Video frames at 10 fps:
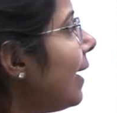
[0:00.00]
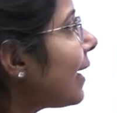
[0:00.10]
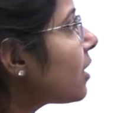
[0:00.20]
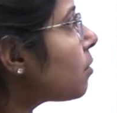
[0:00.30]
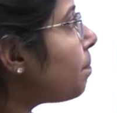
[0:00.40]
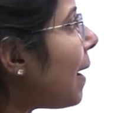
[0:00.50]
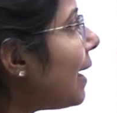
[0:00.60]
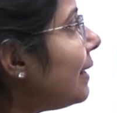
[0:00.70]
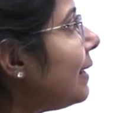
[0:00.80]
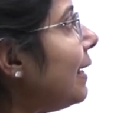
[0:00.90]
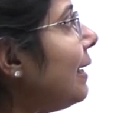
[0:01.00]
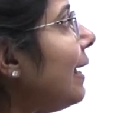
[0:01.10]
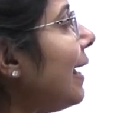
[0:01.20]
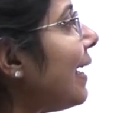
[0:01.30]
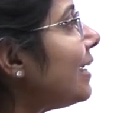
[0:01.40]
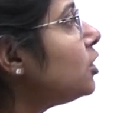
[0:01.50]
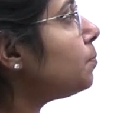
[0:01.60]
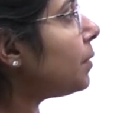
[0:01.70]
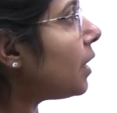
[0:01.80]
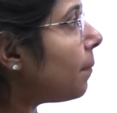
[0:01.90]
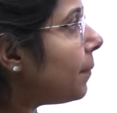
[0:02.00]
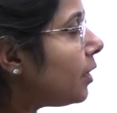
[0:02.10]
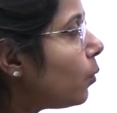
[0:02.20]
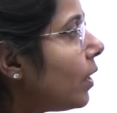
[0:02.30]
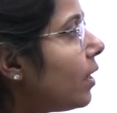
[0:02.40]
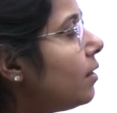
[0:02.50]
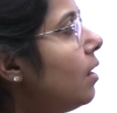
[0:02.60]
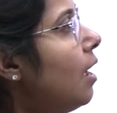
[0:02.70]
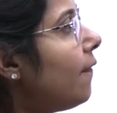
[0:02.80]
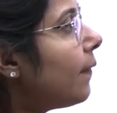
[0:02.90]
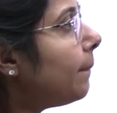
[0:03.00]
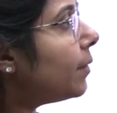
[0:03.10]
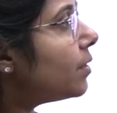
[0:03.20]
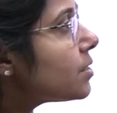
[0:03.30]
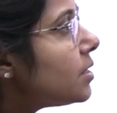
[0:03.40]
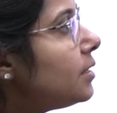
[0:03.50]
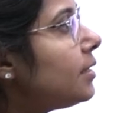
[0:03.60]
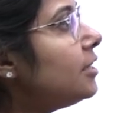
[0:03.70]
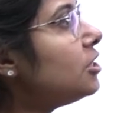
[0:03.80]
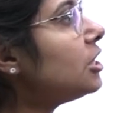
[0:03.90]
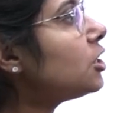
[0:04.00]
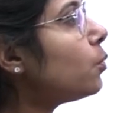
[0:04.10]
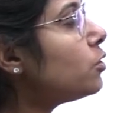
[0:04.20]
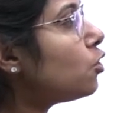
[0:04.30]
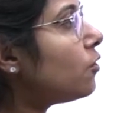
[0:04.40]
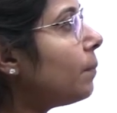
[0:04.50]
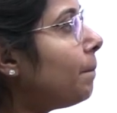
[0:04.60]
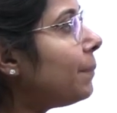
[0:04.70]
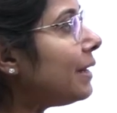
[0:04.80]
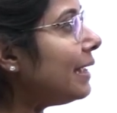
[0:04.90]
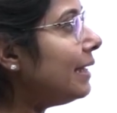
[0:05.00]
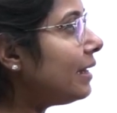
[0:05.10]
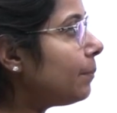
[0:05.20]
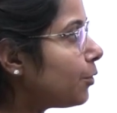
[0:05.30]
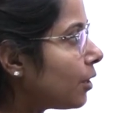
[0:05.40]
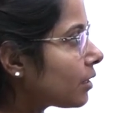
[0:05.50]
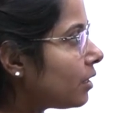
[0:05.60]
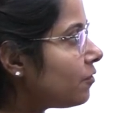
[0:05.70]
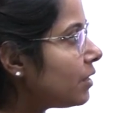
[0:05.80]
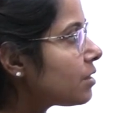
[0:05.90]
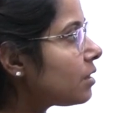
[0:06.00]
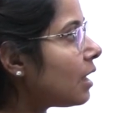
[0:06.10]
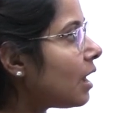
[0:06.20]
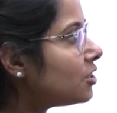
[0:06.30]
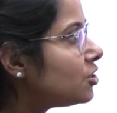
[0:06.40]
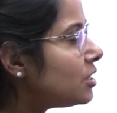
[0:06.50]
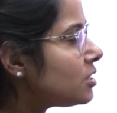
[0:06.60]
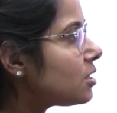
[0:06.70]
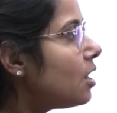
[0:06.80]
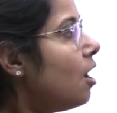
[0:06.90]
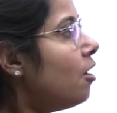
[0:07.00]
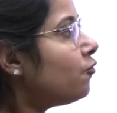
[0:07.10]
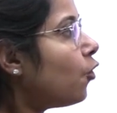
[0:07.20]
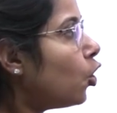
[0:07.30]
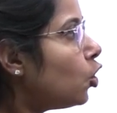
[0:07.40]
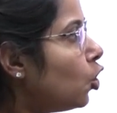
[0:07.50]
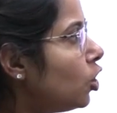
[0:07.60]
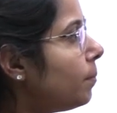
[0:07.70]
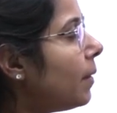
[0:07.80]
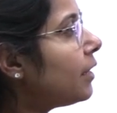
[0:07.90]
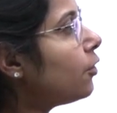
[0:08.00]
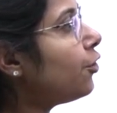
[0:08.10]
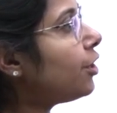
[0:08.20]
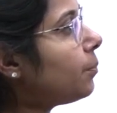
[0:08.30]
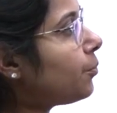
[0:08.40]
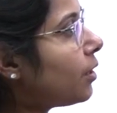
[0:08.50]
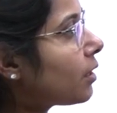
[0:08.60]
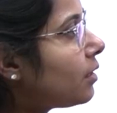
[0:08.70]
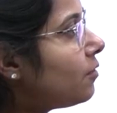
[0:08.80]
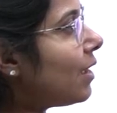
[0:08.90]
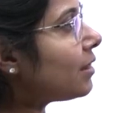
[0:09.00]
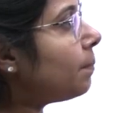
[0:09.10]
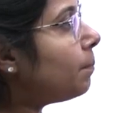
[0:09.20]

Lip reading: Expanding age pyramid where the percentage individual of the pre-reproductive is largest, followed by your reproductive and the